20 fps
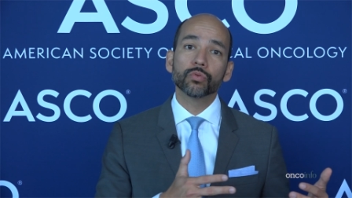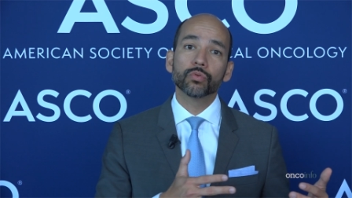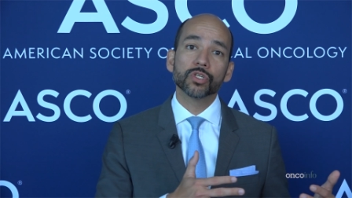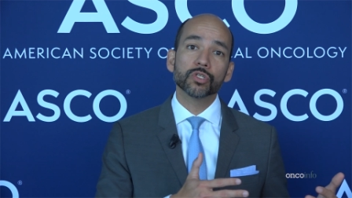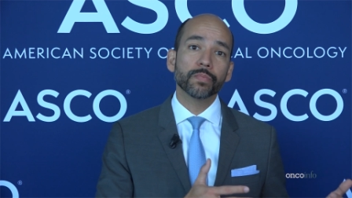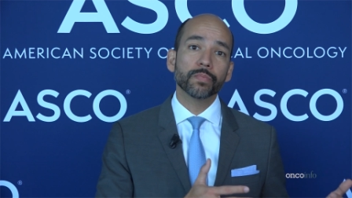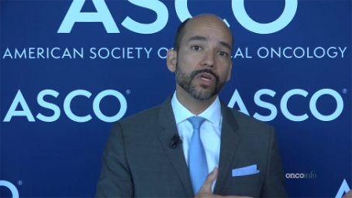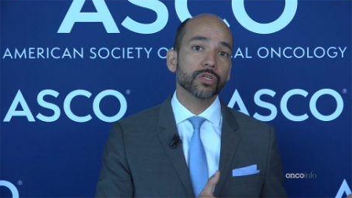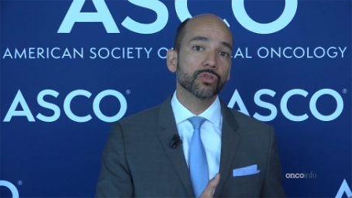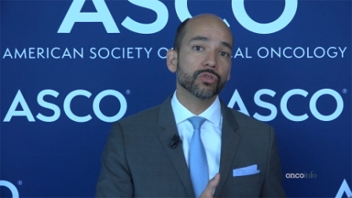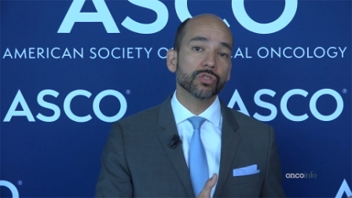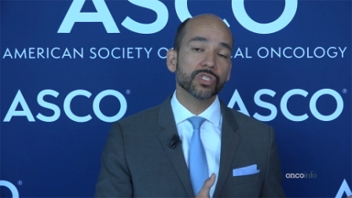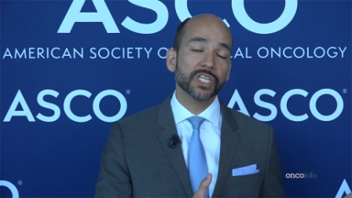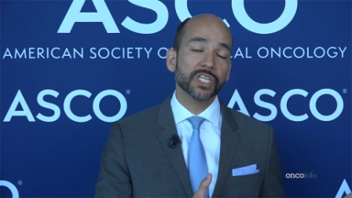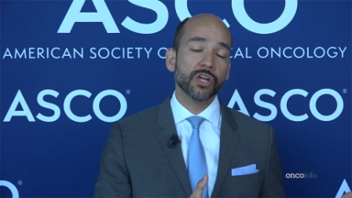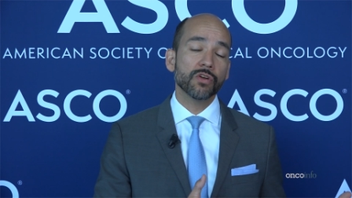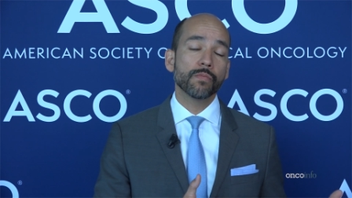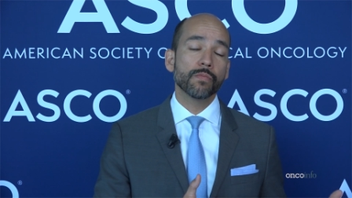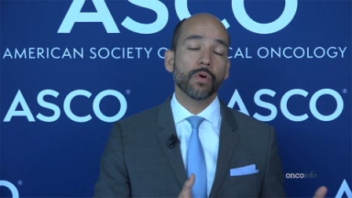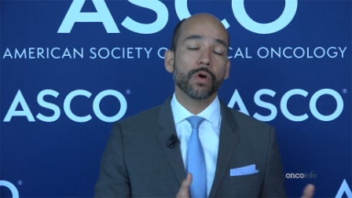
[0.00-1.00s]
to a special
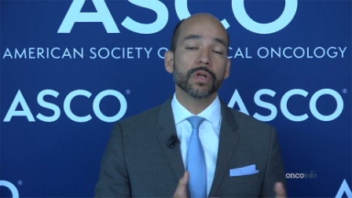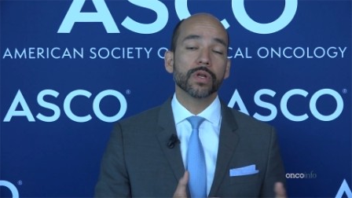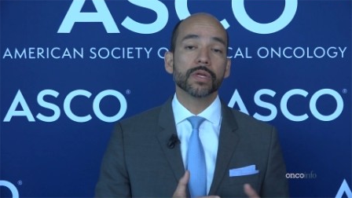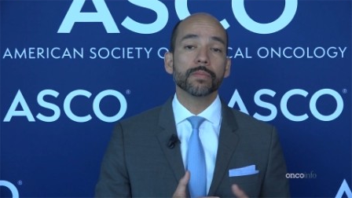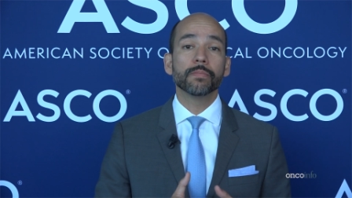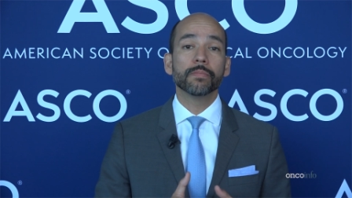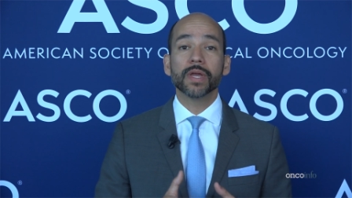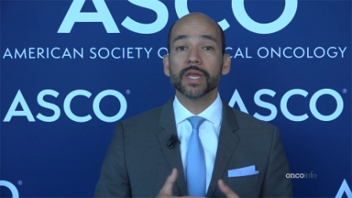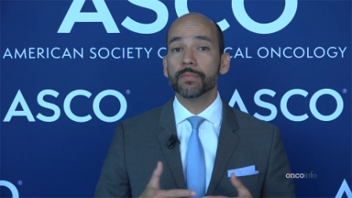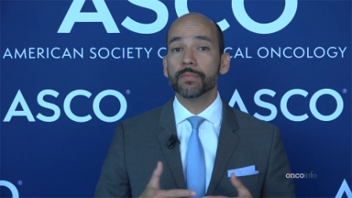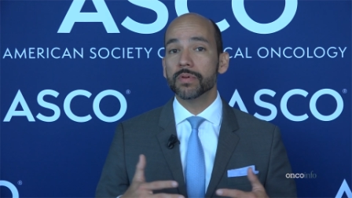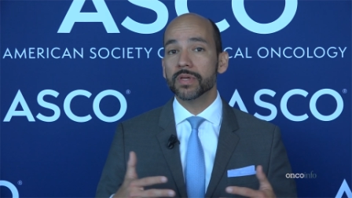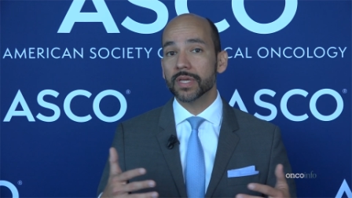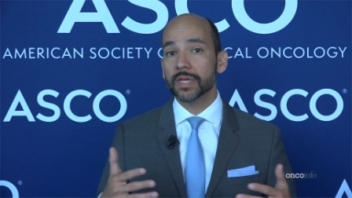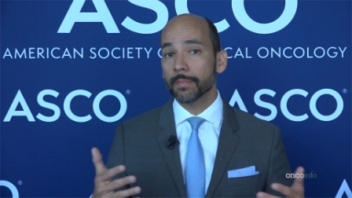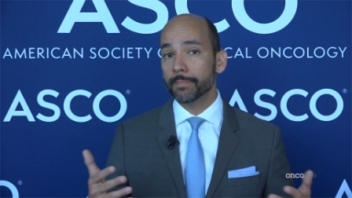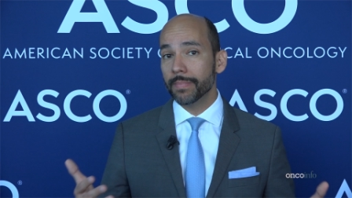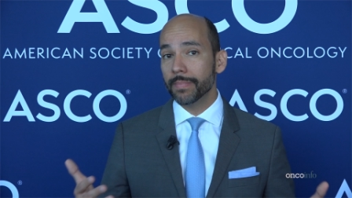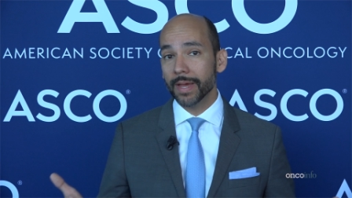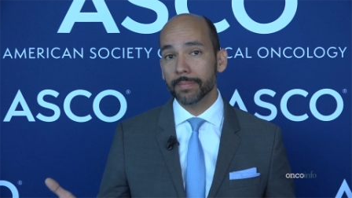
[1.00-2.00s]
ceremony,
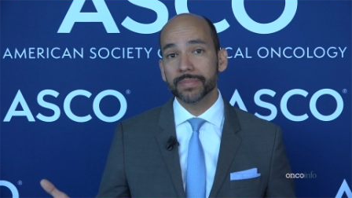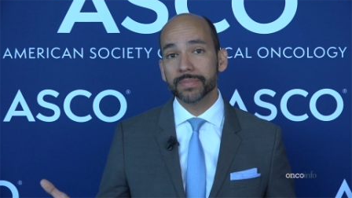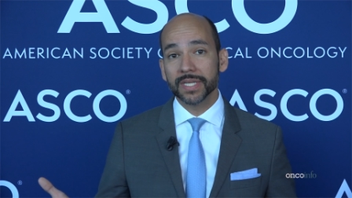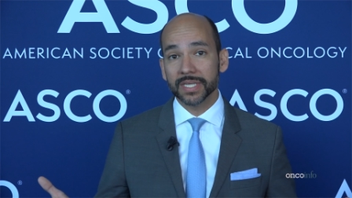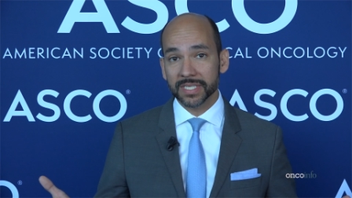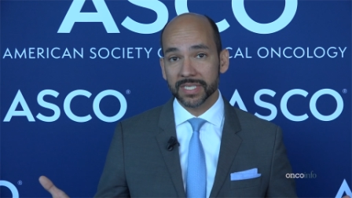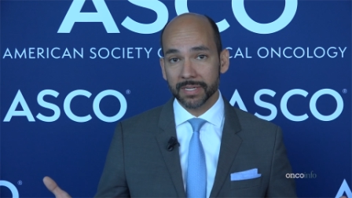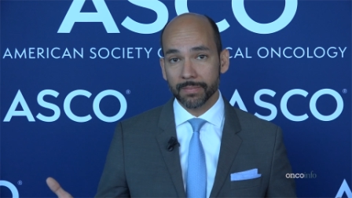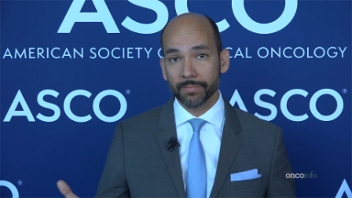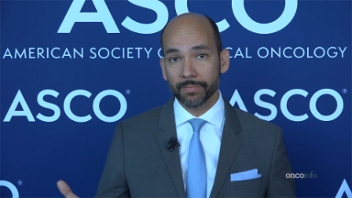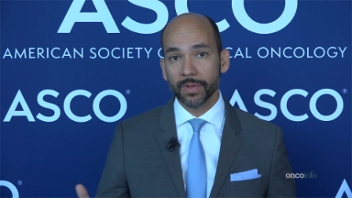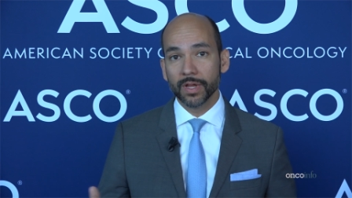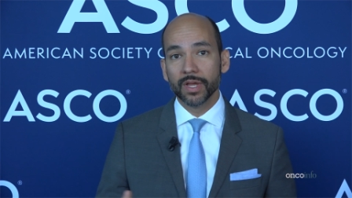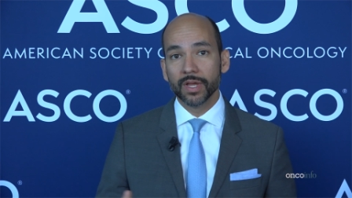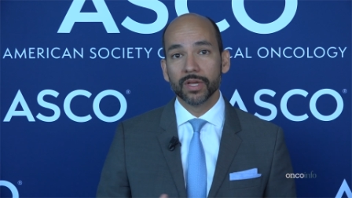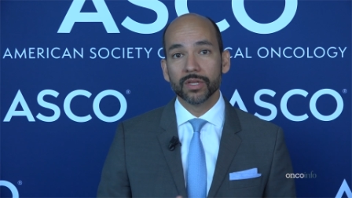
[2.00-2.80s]
maybe a baptism.